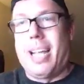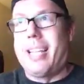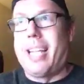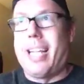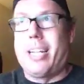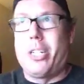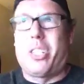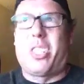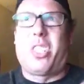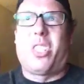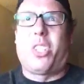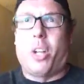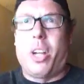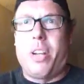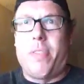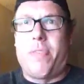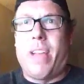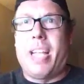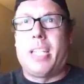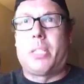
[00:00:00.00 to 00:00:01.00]
and they just
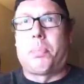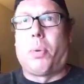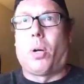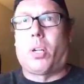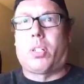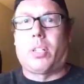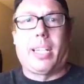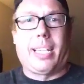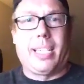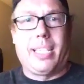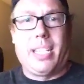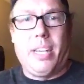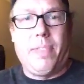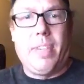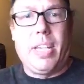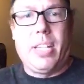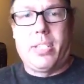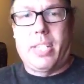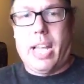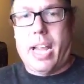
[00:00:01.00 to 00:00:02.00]
treat Facebook like a
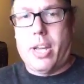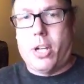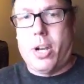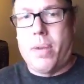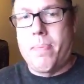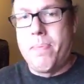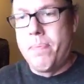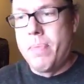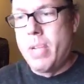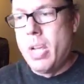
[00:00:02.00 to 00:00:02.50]
TV station.